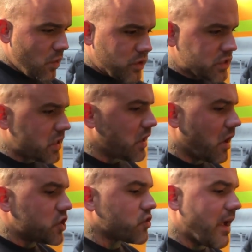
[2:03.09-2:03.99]
We're just going to
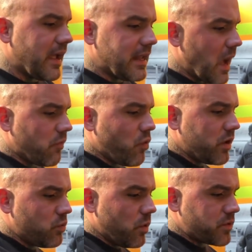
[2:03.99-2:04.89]
go straight in now. I've
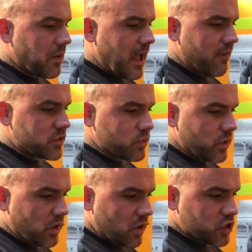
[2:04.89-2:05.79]
already warmed up Calvin, so we're
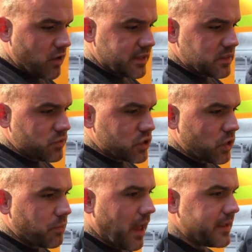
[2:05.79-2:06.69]
going to go straight in with
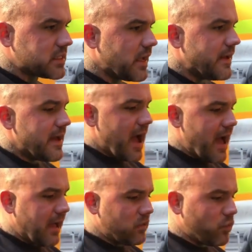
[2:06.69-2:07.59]
two plates,
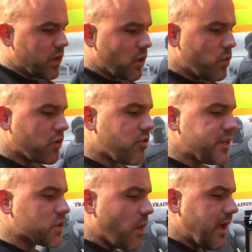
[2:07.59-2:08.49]
and we're going to
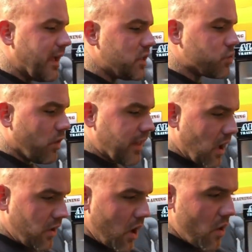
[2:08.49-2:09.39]
increase the weight each one.
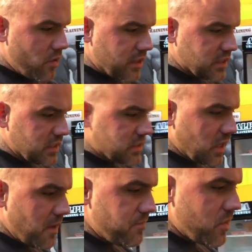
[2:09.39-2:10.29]
Now I know this is
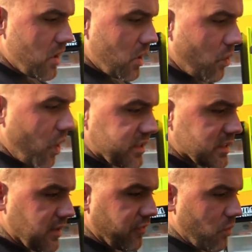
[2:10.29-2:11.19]
um, quite a
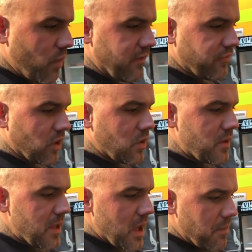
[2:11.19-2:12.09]
significant weight for you,
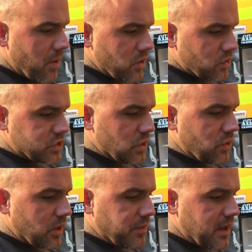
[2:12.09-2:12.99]
but you're still
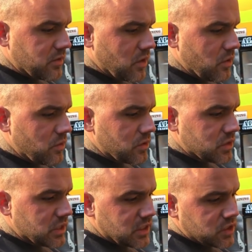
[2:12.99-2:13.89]
going to be able to do
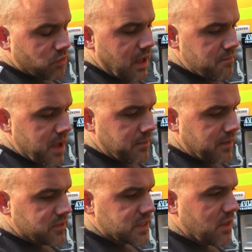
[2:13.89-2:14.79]
six to eight, maybe
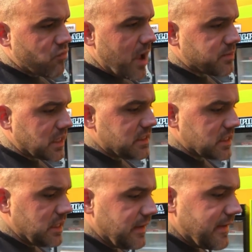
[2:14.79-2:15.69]
even ten reps
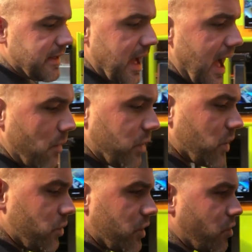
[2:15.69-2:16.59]
easy, and we're
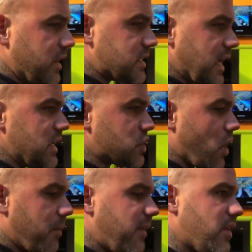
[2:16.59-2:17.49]
going to increase it each
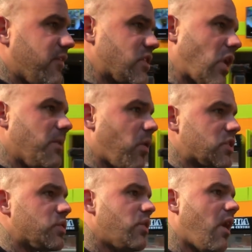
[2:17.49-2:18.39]
time, even if it's only by
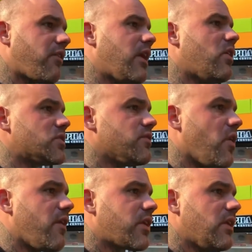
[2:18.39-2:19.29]
two and a half kilos or
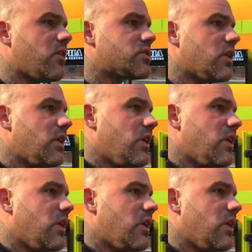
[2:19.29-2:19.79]
five kilos.